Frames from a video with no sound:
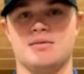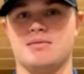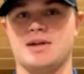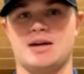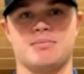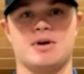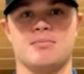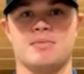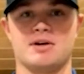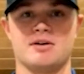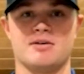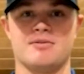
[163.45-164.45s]
Like my
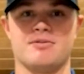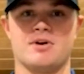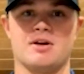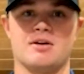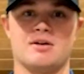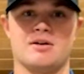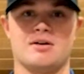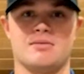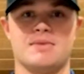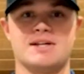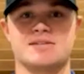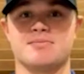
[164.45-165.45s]
good friend
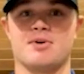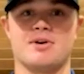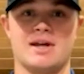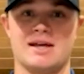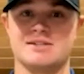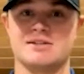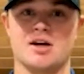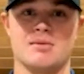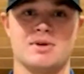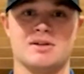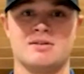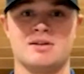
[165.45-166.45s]
Mason Barnett's
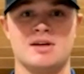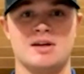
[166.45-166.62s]
coming,